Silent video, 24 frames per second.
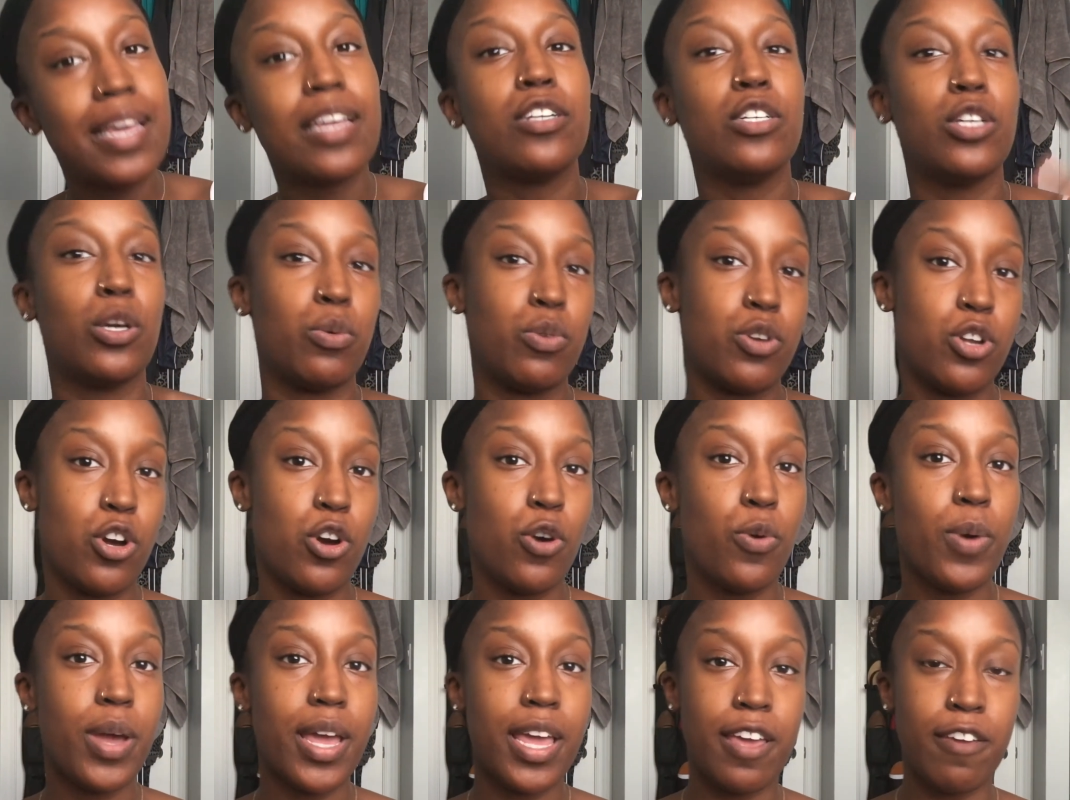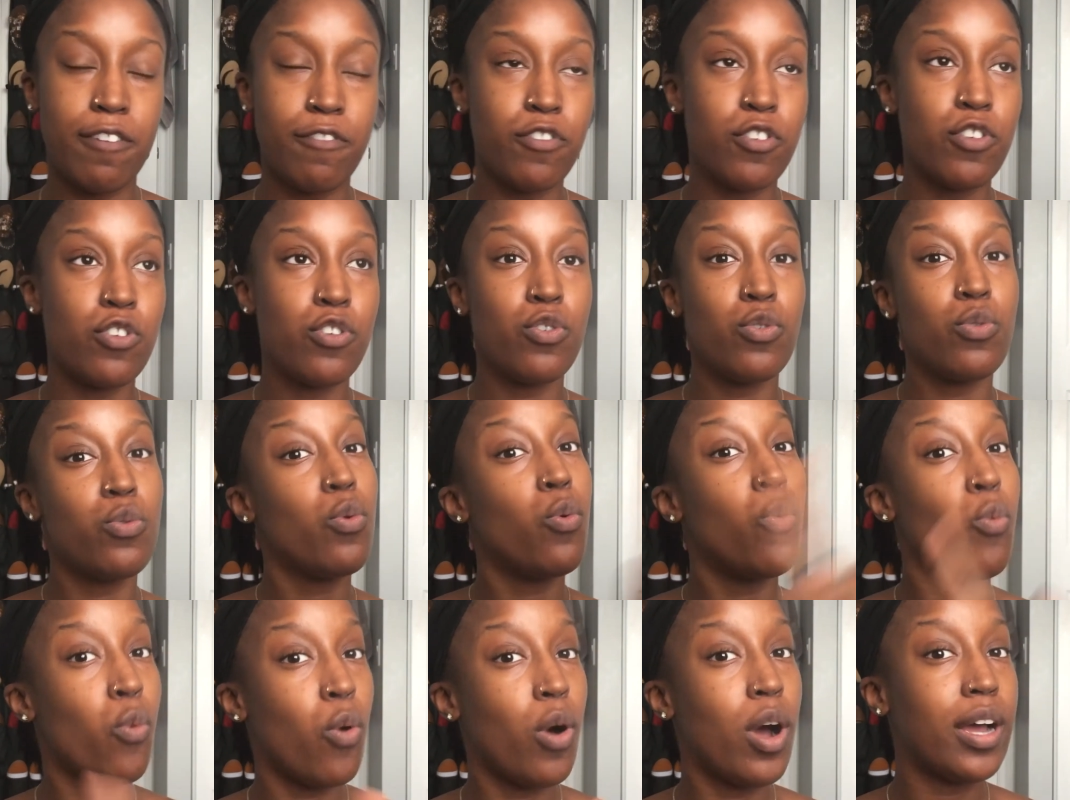no-no if you
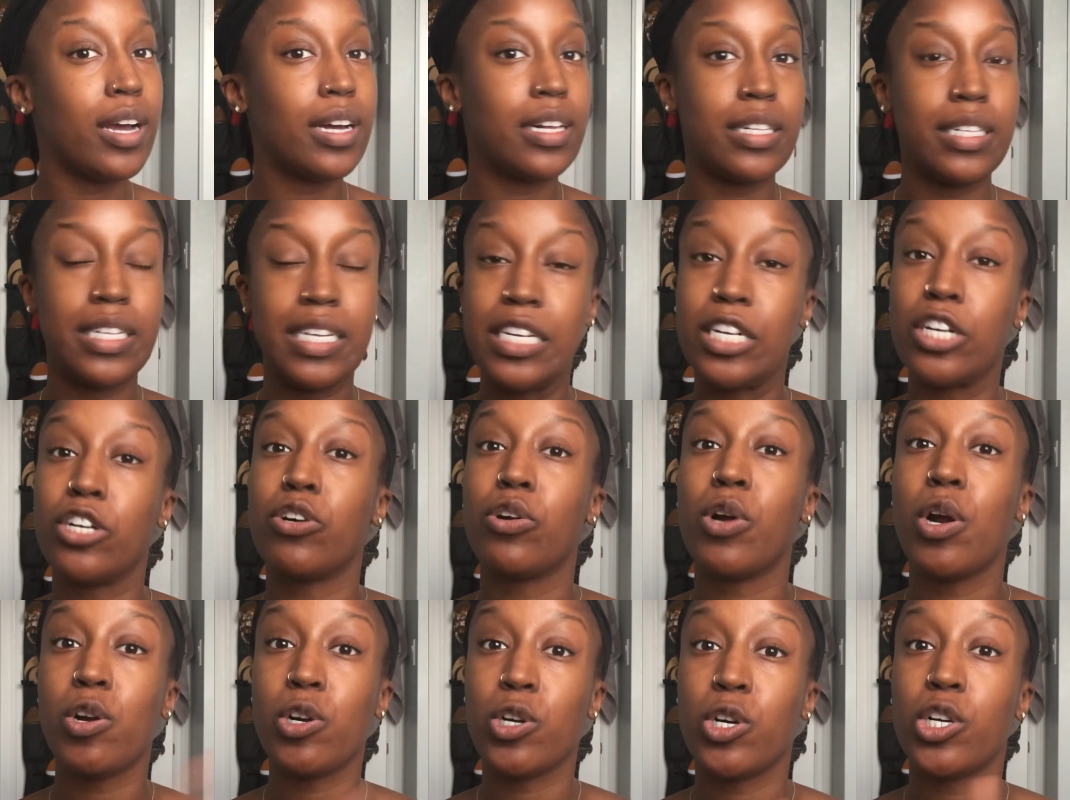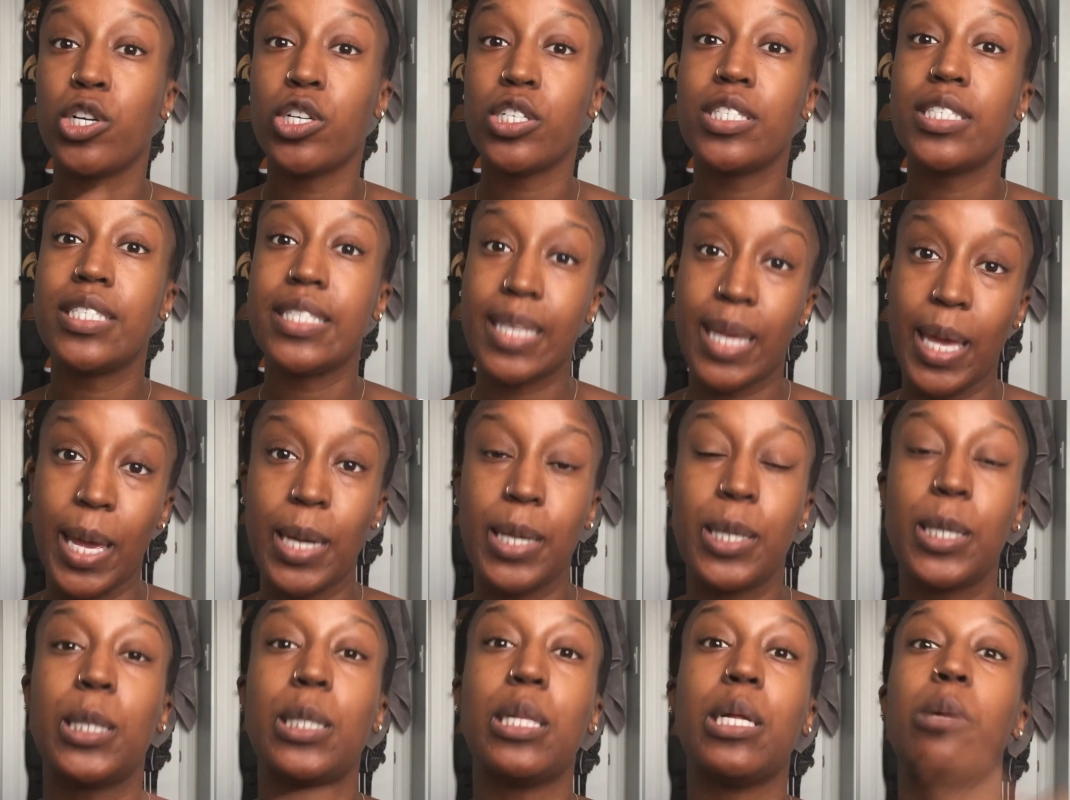want clearer skin.